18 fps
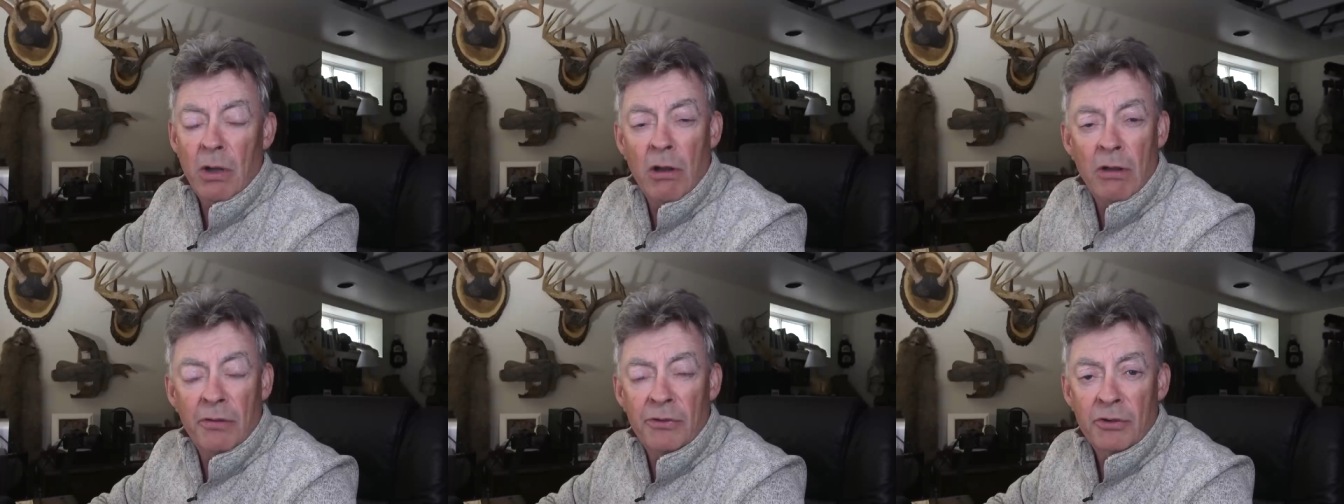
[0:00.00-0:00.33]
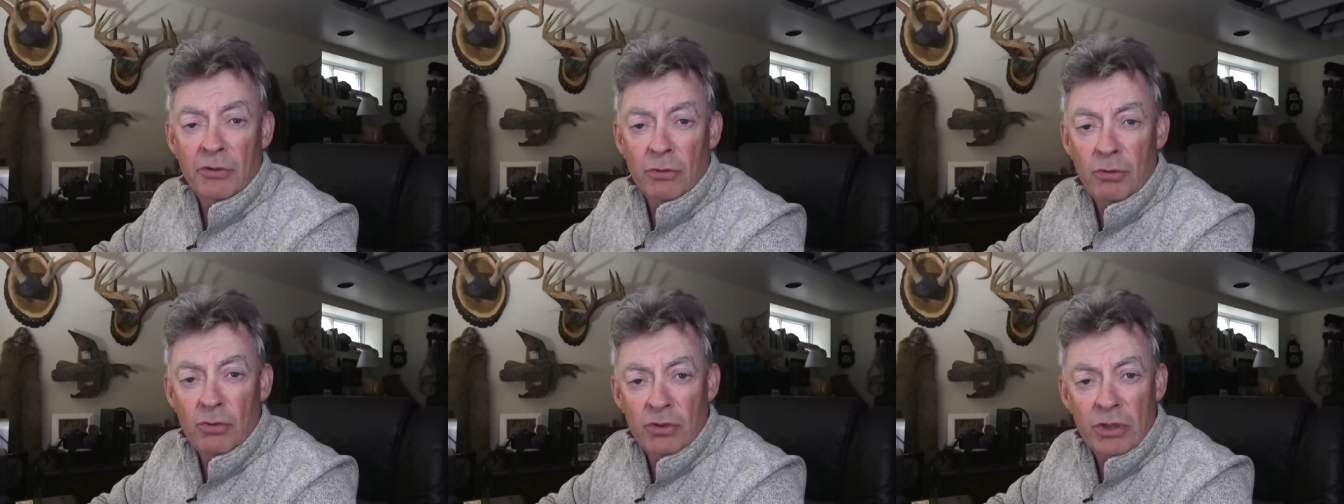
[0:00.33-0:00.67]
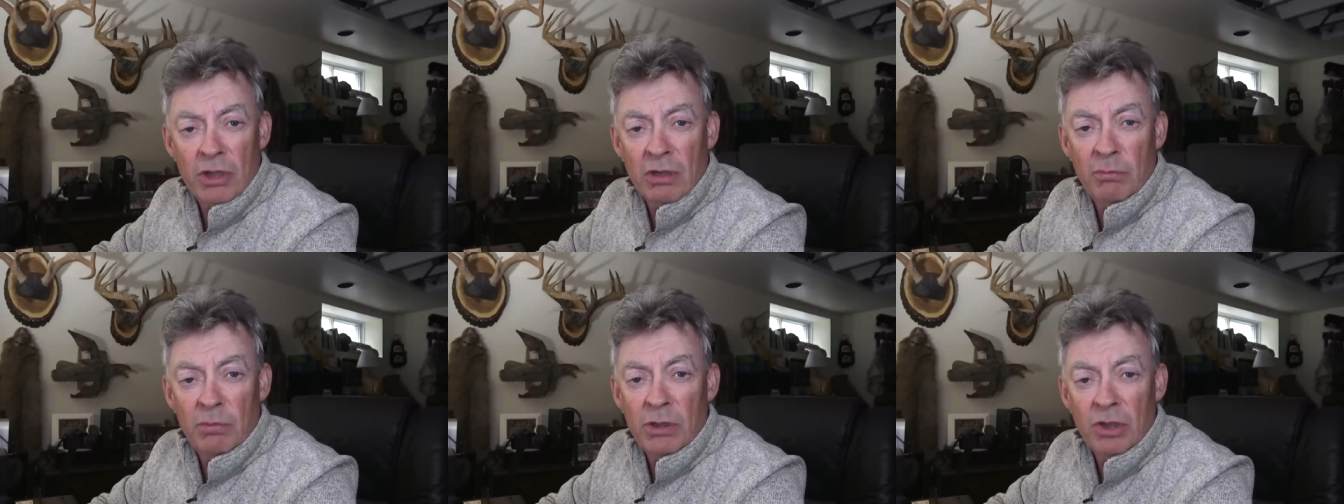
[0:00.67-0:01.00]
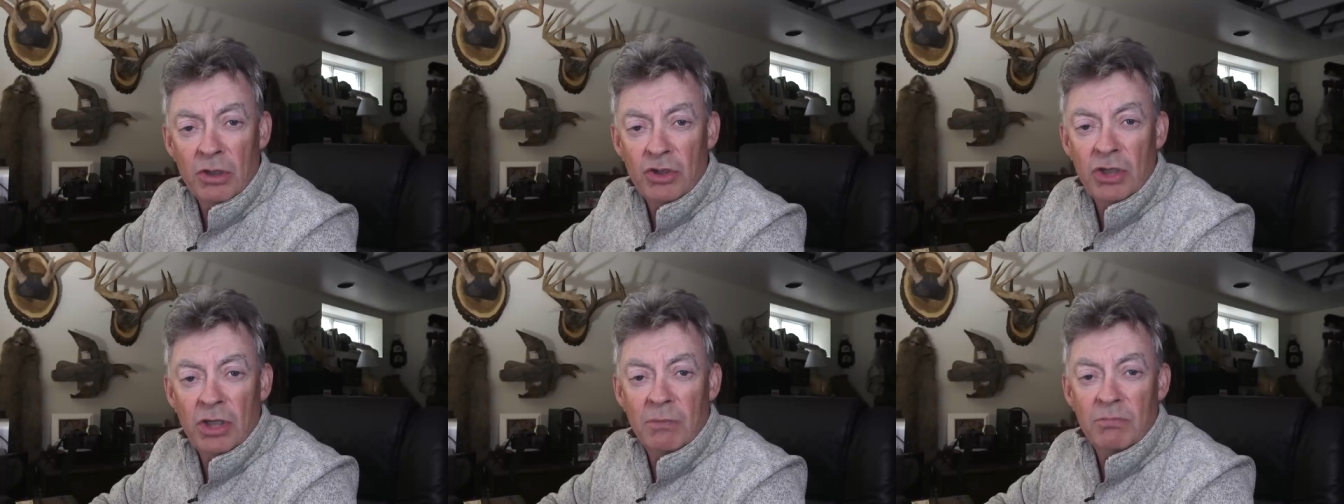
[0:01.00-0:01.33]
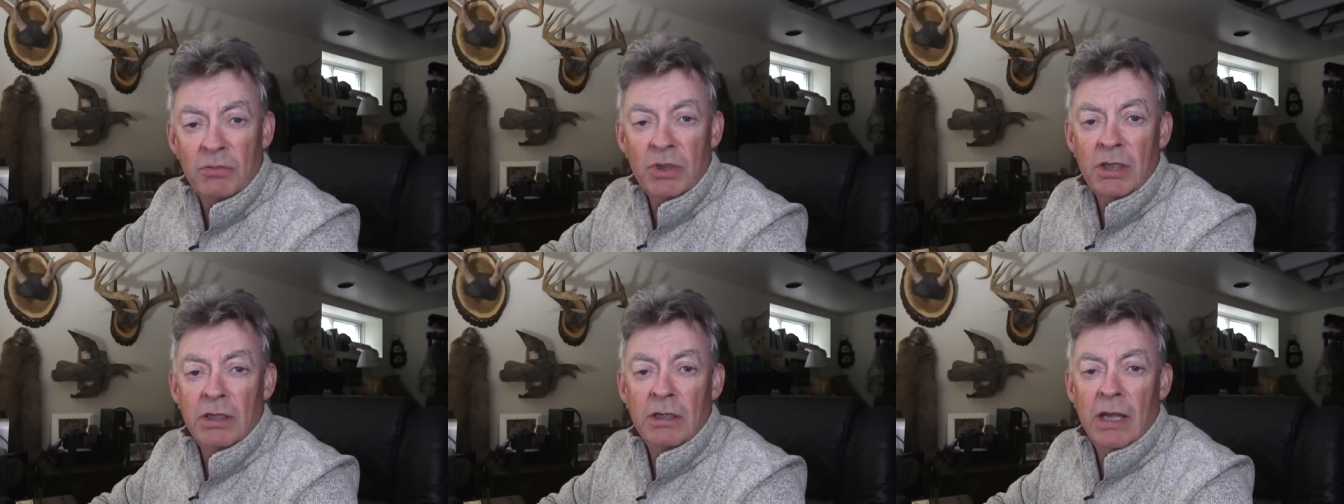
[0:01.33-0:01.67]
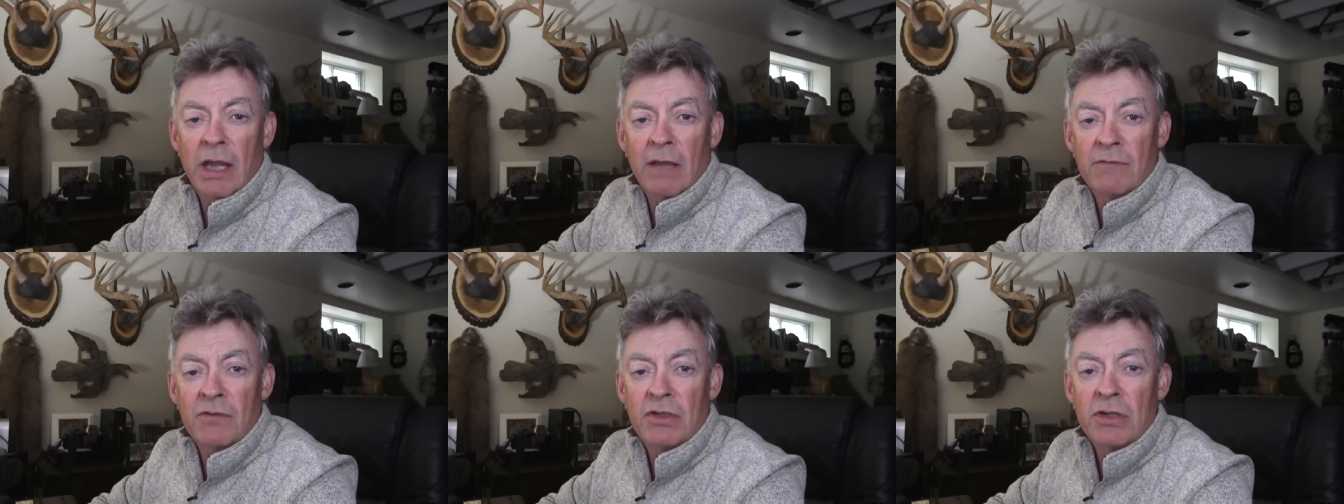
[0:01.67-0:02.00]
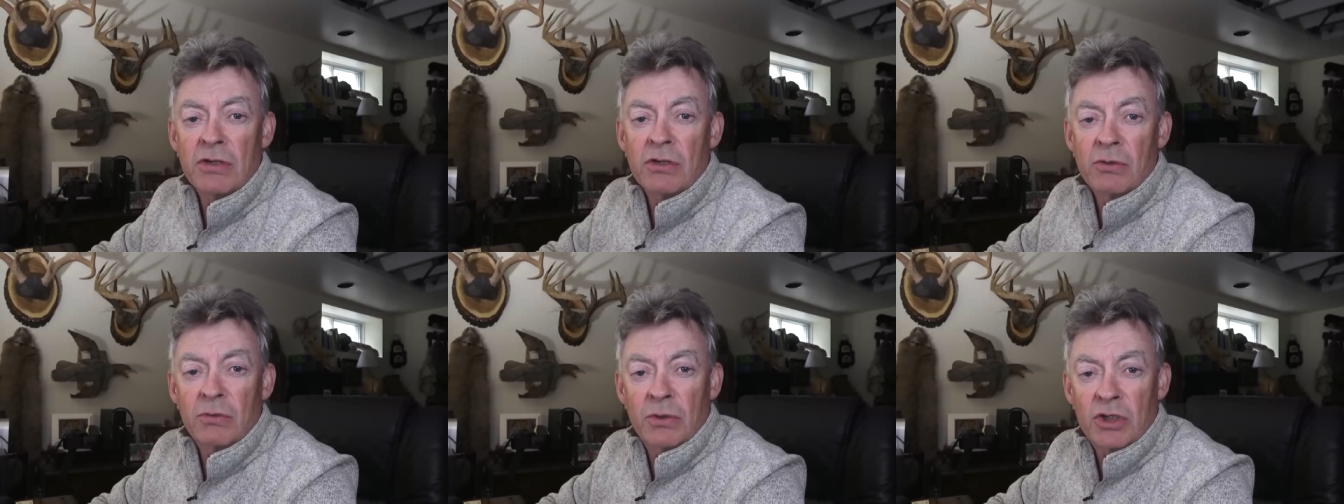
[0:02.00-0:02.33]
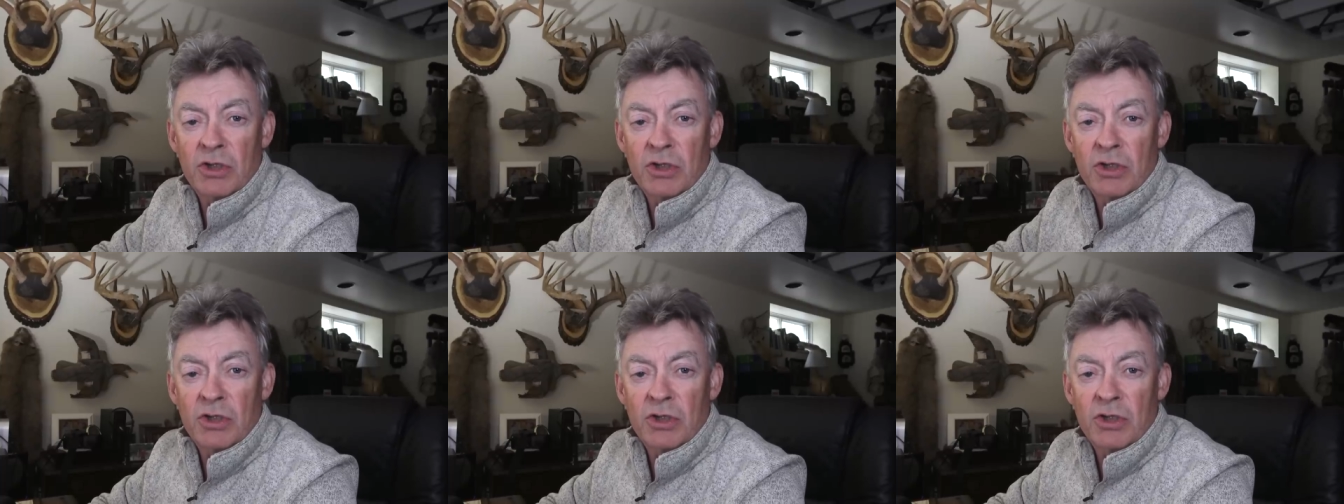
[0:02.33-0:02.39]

all the crews that are being shipped in have zero